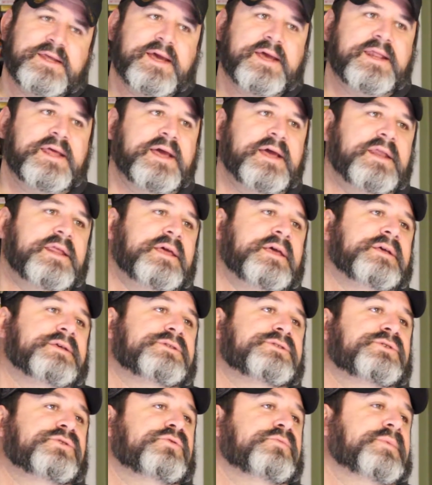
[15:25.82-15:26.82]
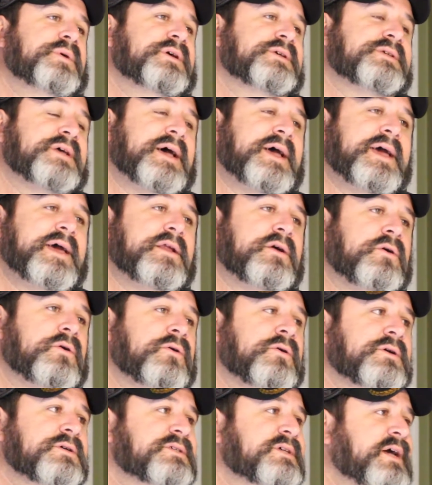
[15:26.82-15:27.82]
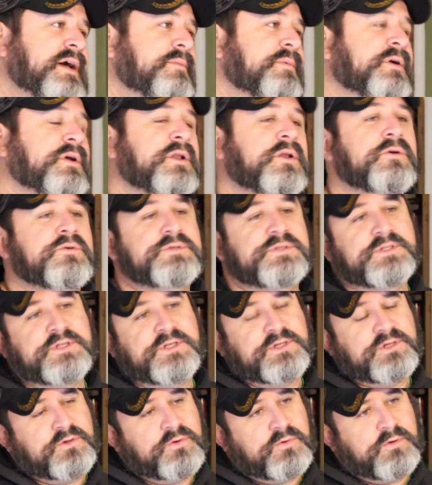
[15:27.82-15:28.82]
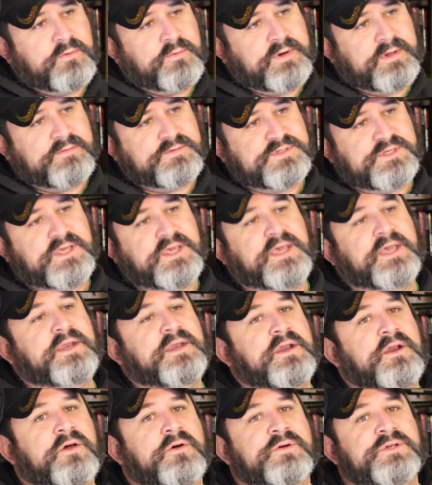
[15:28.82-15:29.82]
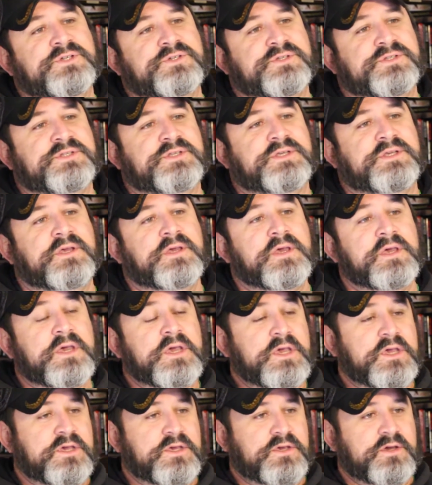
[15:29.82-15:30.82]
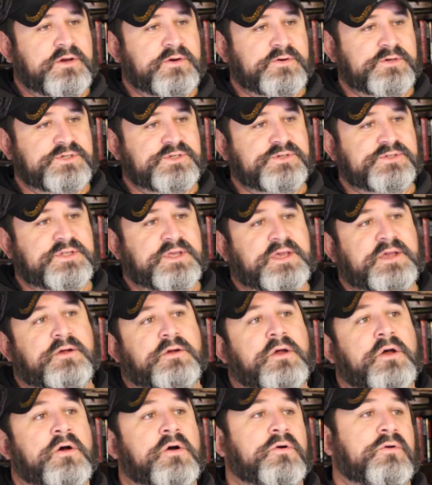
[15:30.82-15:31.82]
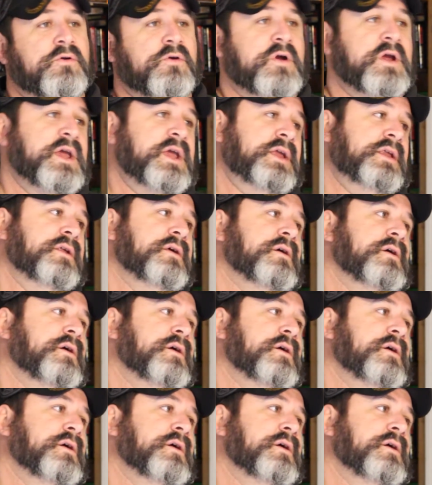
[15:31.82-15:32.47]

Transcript: dad had his too, because I had a hard time of closing the door when I was a kid, and I always used to hear, "Oh, great!